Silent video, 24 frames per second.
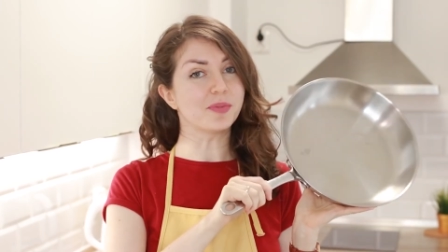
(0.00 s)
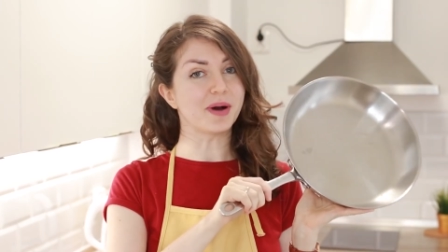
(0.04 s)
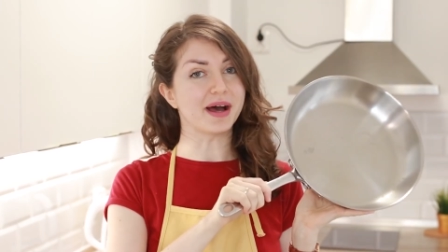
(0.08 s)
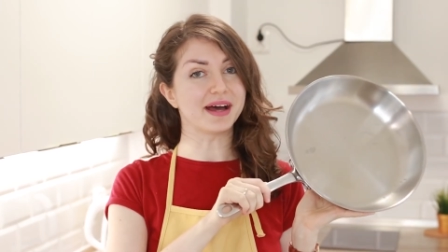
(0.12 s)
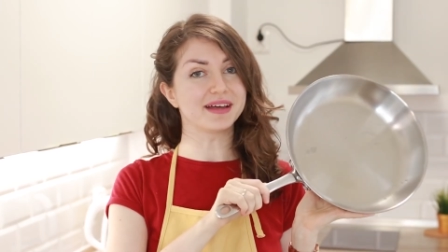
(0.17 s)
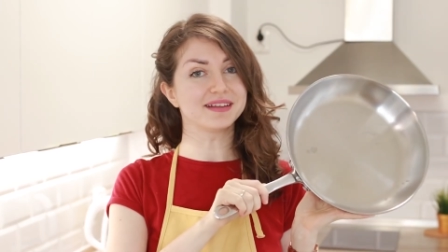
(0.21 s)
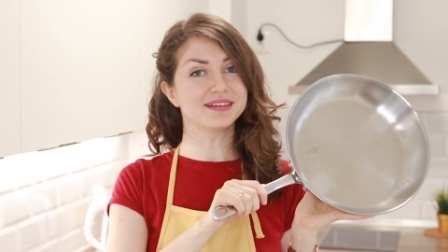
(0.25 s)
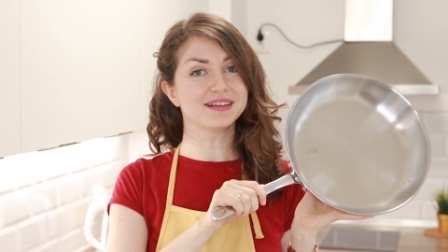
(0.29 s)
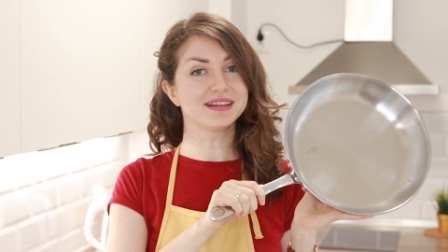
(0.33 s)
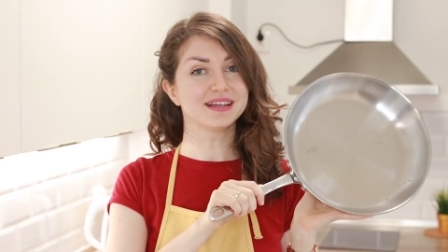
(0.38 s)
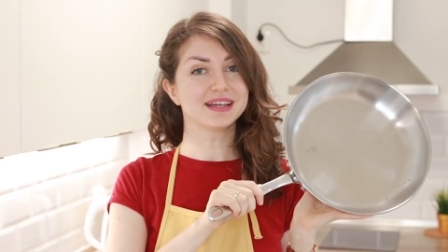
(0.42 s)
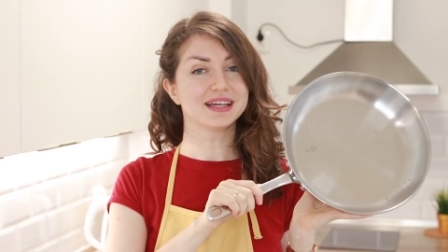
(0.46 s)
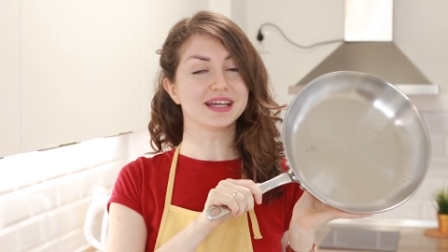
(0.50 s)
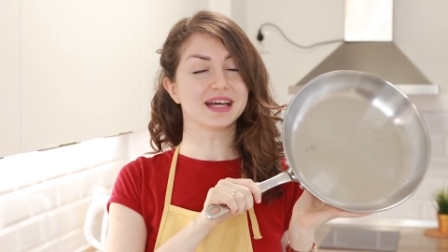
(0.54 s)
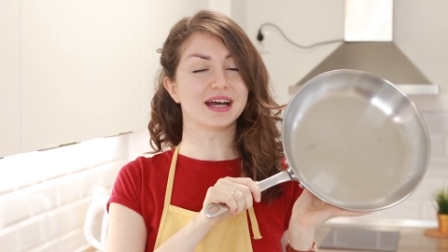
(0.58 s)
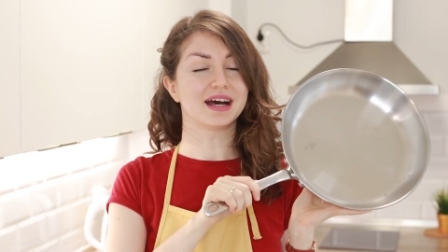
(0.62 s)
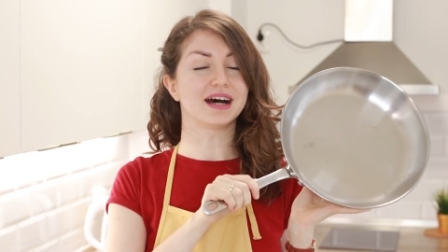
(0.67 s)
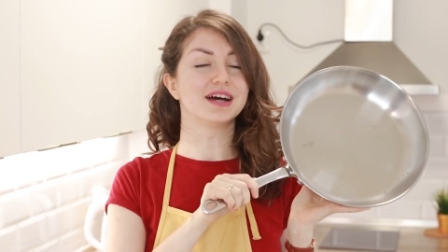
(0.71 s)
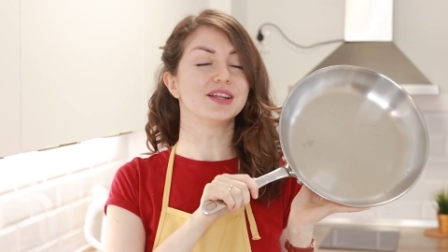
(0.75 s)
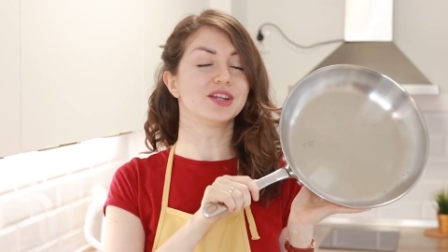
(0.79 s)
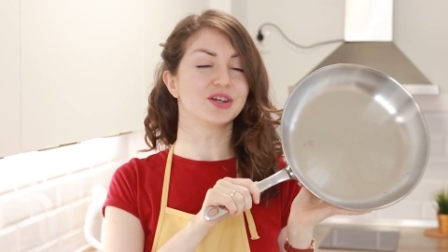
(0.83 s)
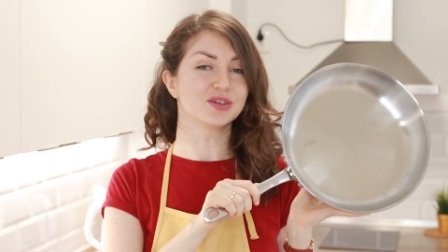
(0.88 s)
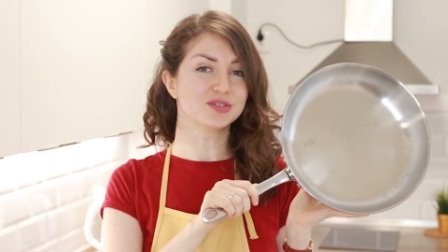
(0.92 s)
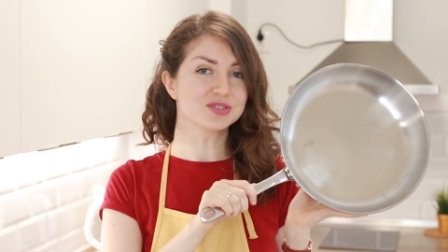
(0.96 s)
pan
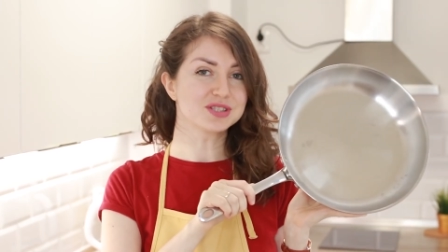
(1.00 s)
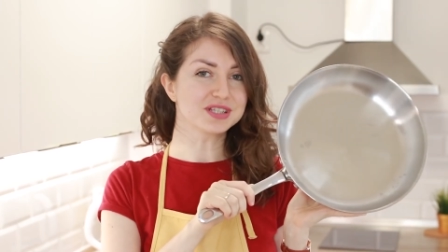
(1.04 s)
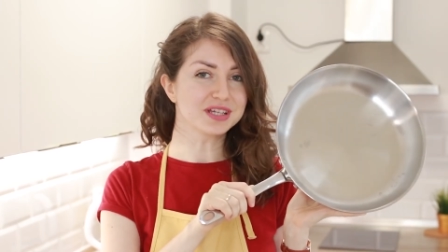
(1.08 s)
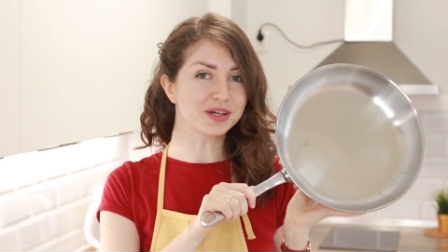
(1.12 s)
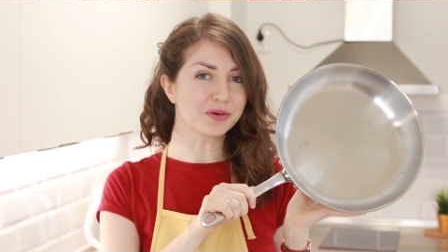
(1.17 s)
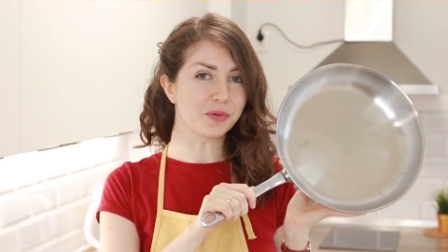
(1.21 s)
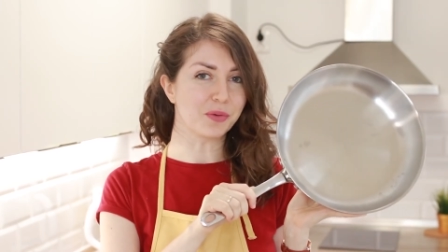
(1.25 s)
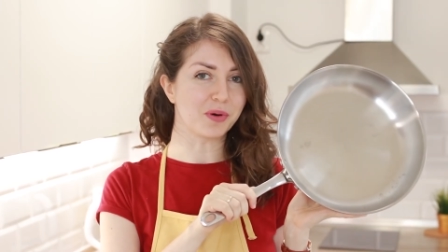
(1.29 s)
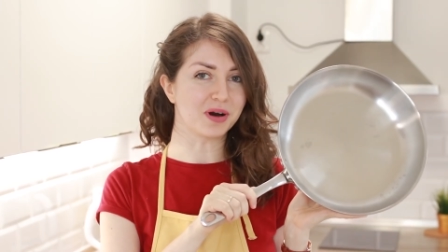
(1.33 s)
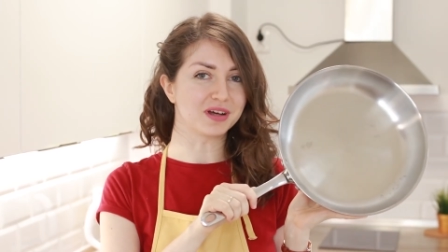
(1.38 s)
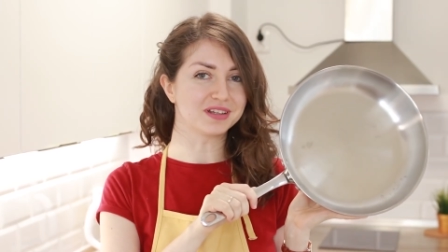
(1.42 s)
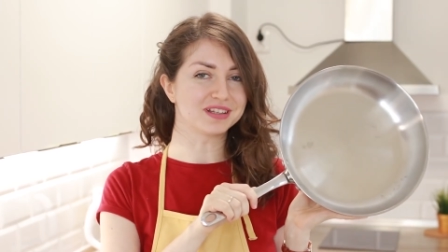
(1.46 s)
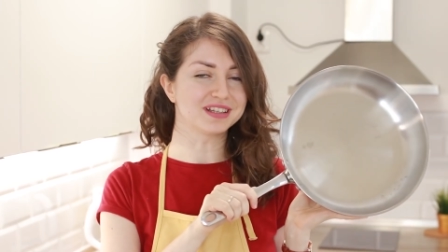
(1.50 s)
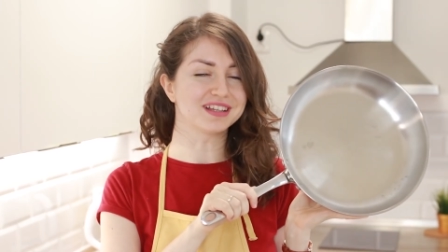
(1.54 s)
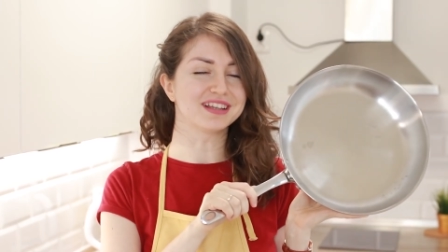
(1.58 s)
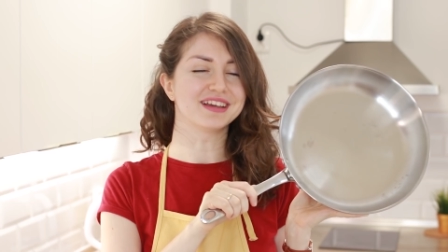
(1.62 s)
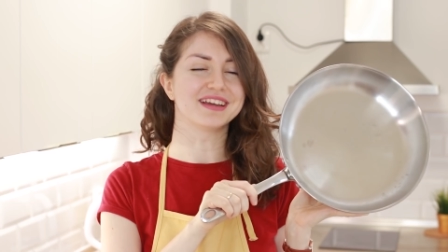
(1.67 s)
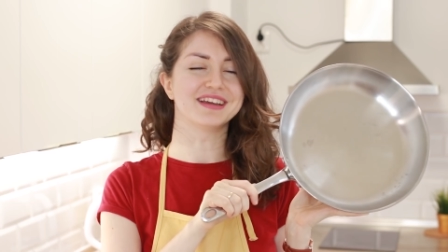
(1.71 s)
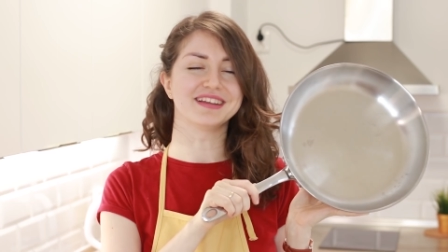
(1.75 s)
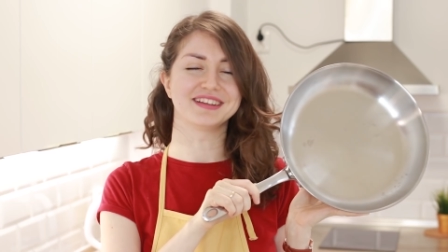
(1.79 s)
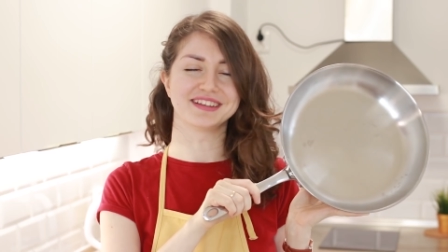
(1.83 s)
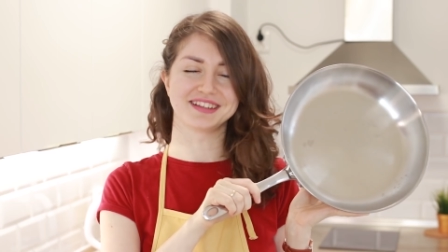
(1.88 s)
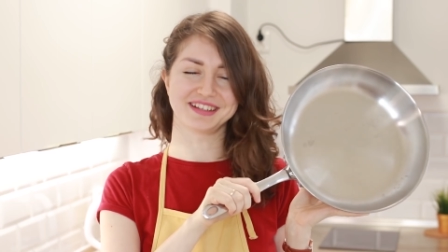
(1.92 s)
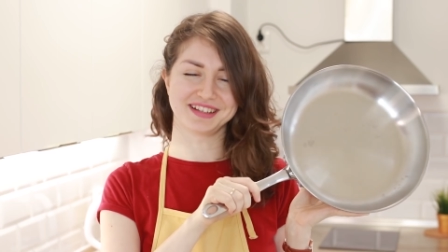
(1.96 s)
a non-stick one
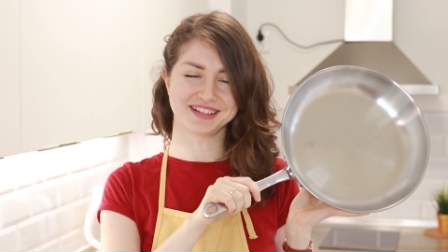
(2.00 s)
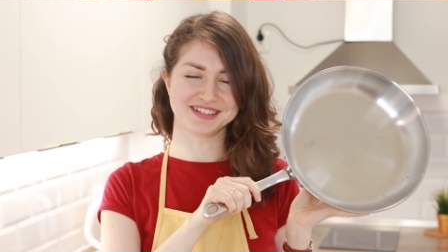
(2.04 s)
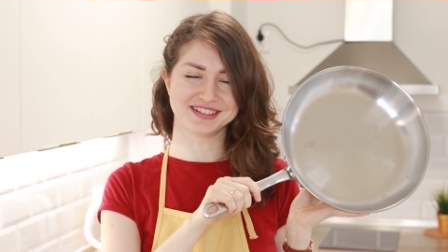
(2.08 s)
in an